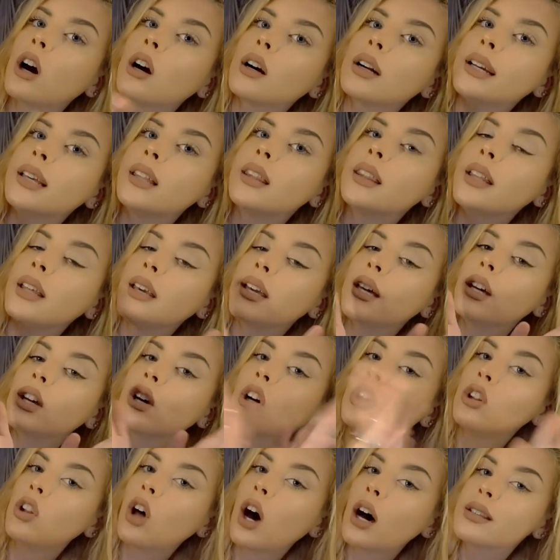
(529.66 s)
are in the
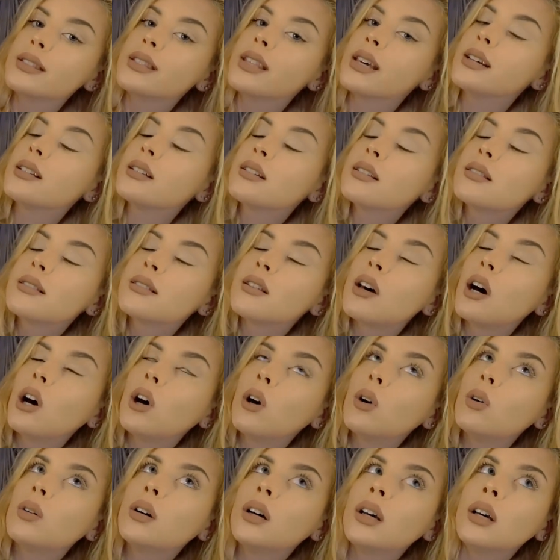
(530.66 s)
closet,
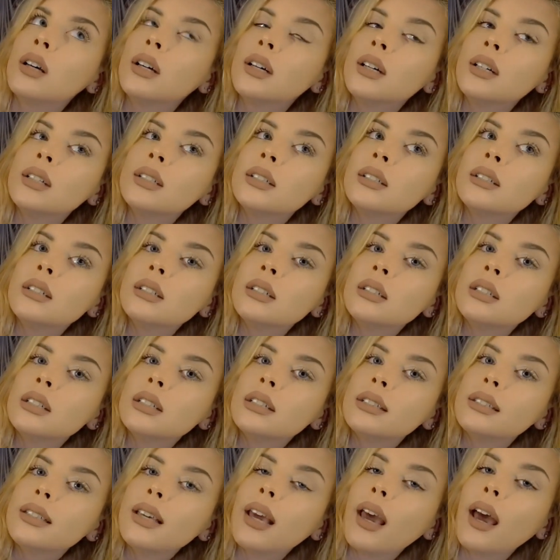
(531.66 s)
so
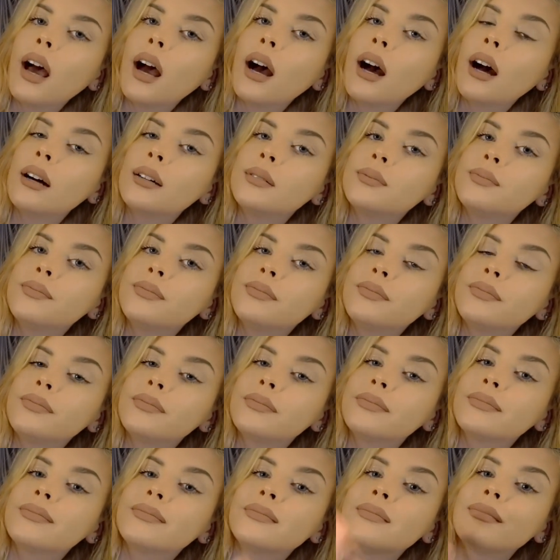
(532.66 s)
yeah.
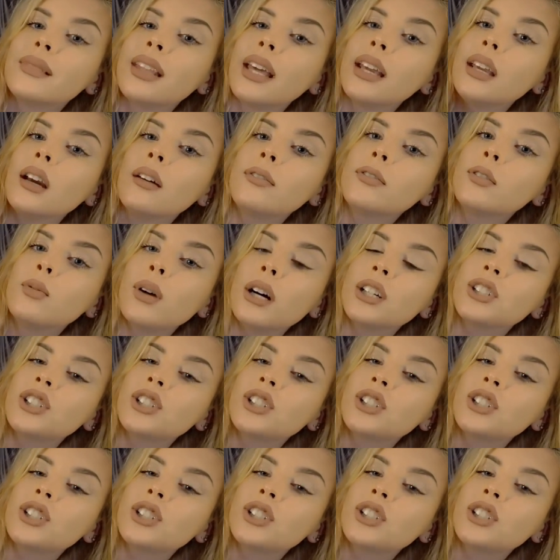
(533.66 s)
Thank y'all for